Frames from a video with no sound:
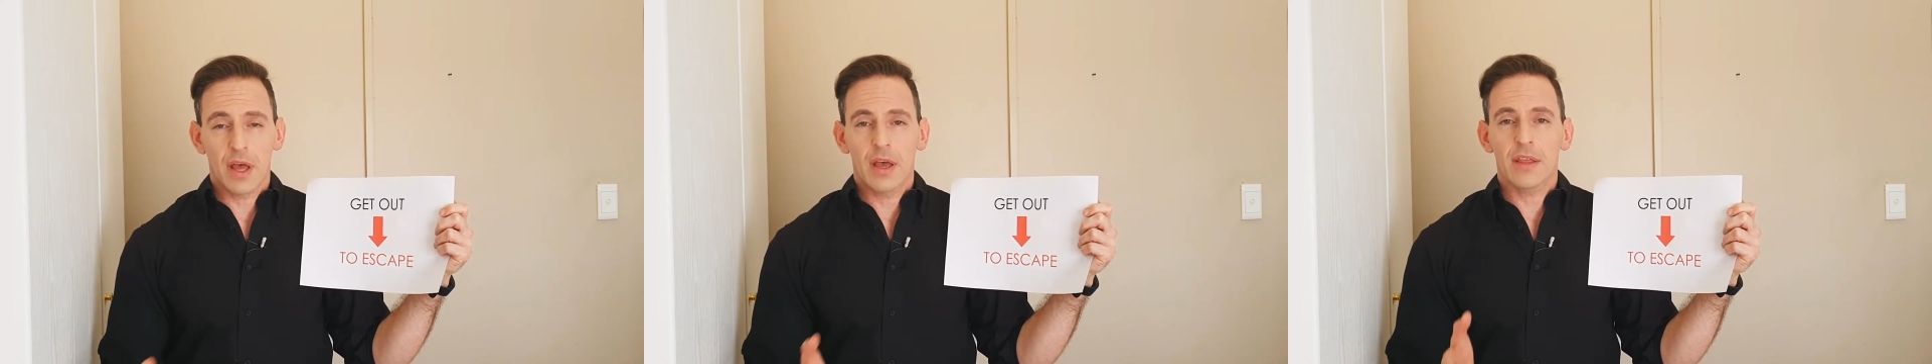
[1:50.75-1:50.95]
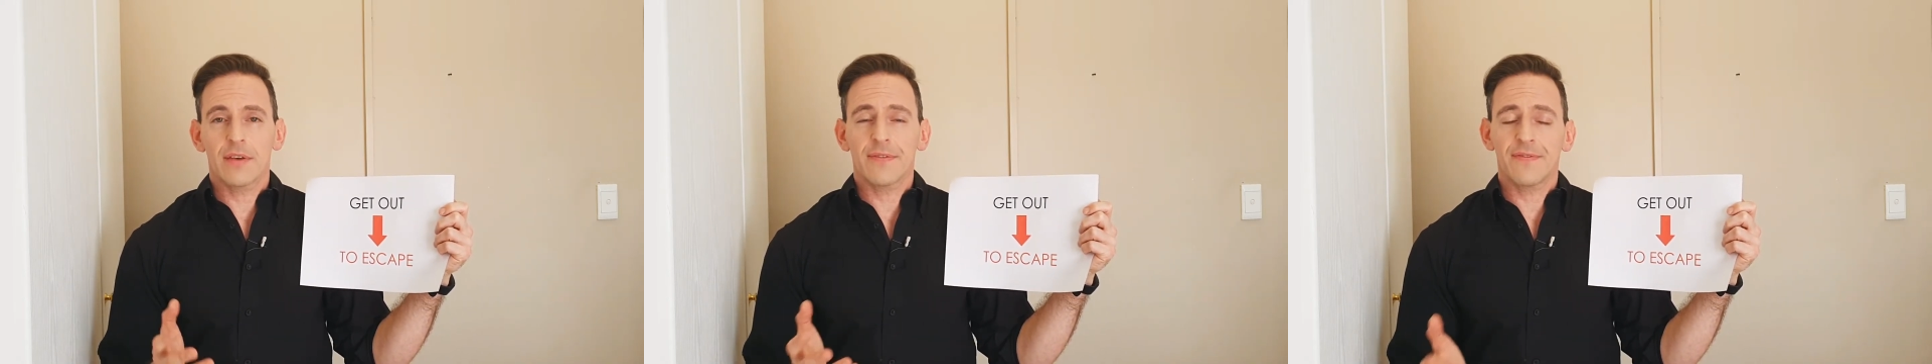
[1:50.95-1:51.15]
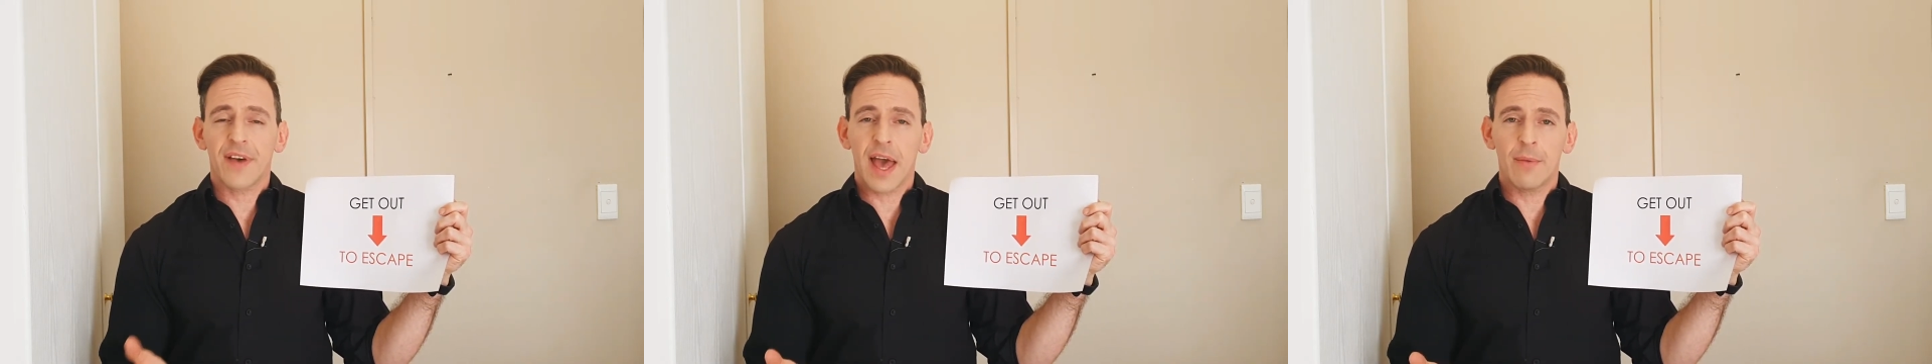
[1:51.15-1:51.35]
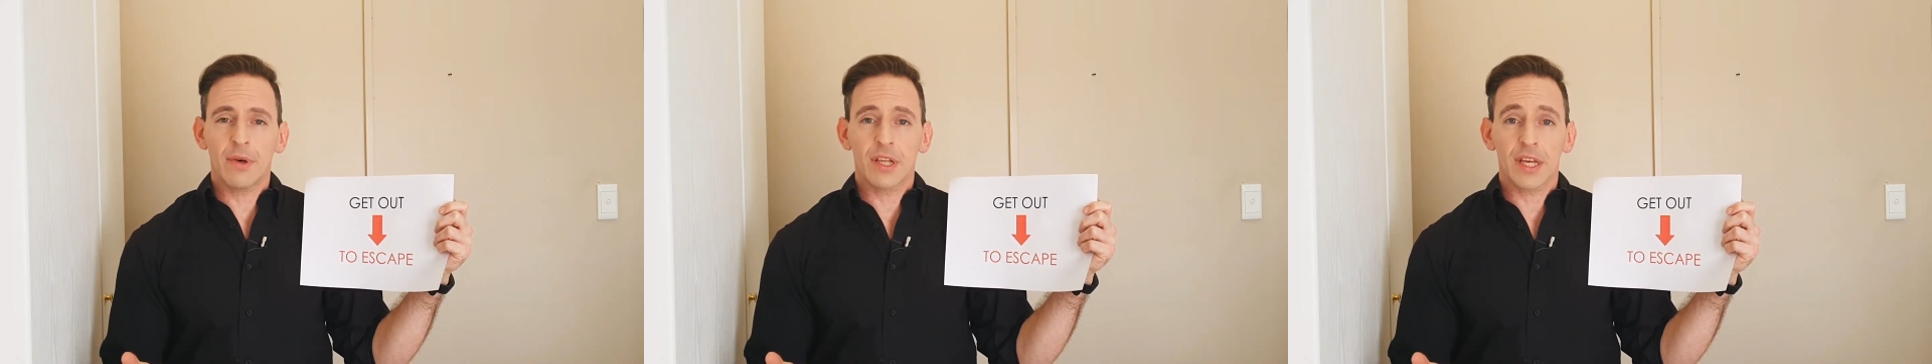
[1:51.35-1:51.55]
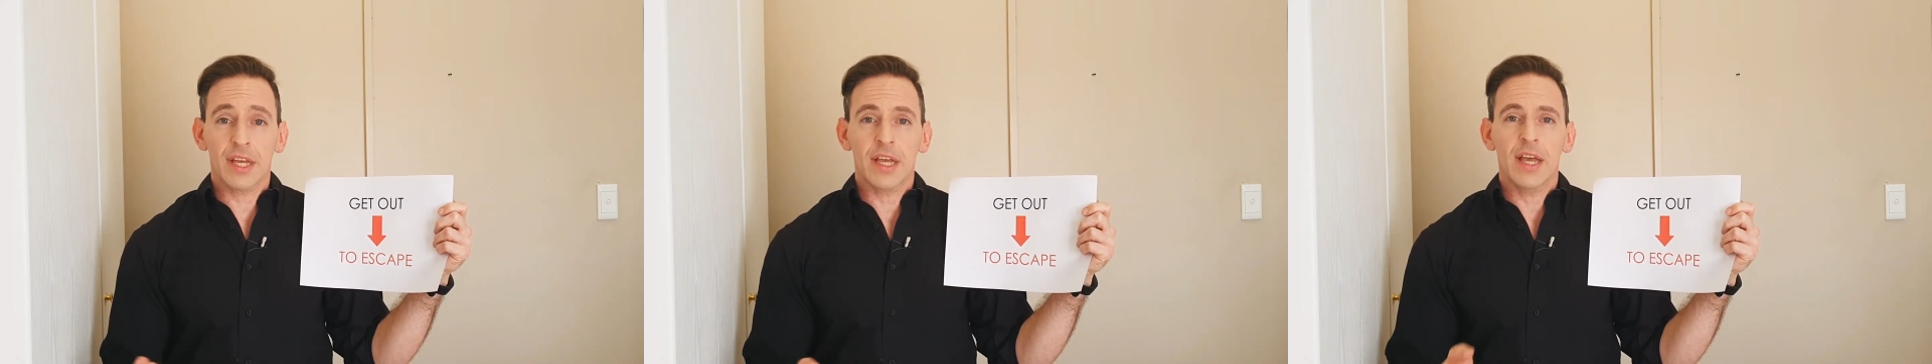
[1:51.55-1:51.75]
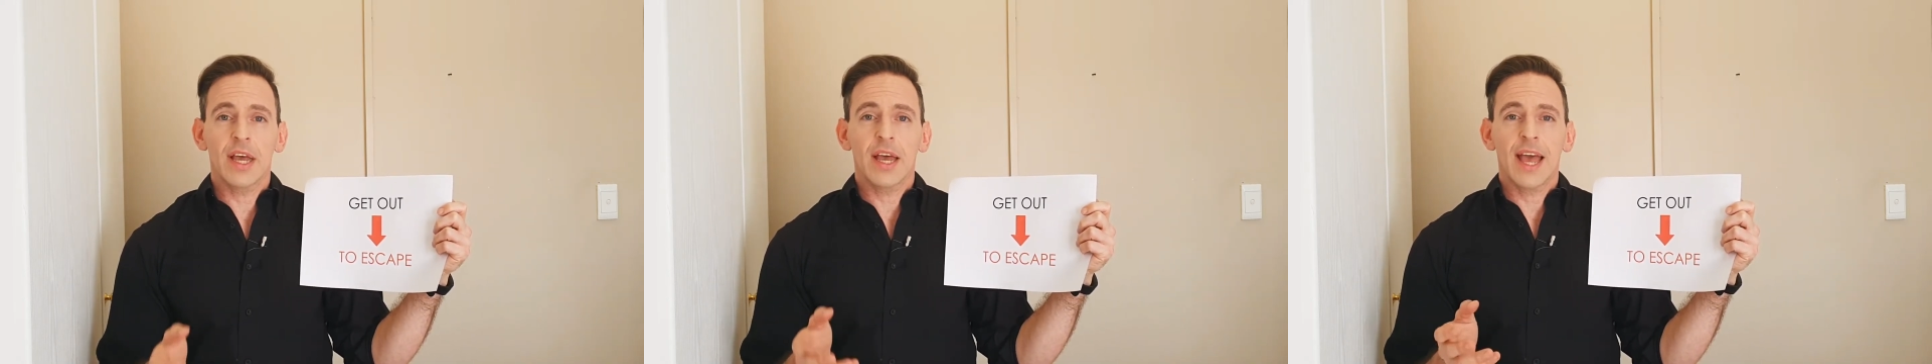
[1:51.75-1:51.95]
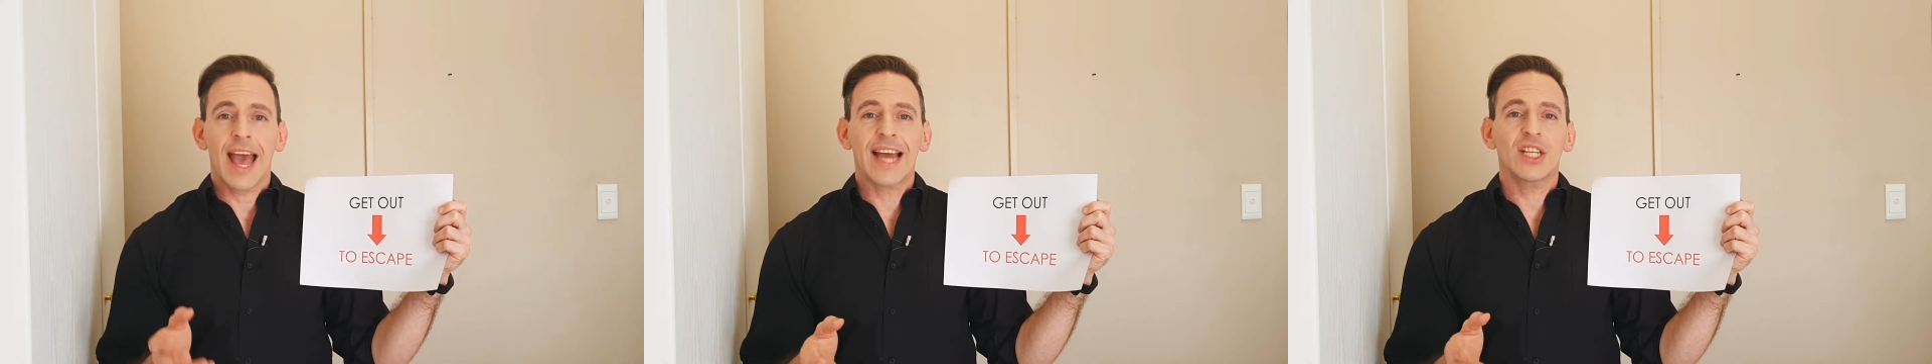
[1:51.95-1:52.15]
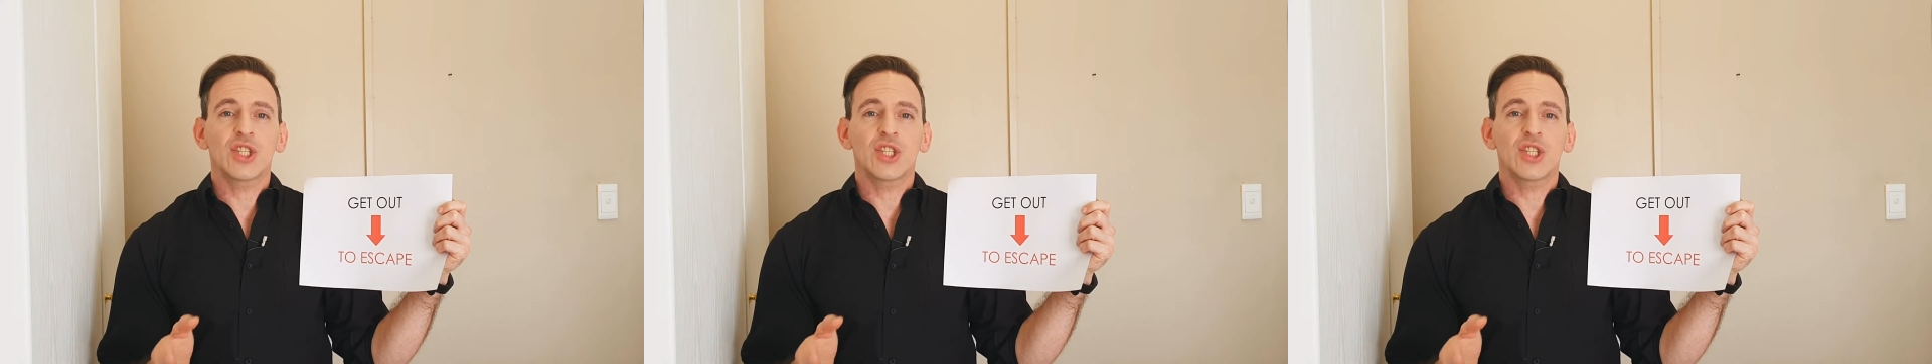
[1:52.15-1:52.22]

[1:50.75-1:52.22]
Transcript: The family had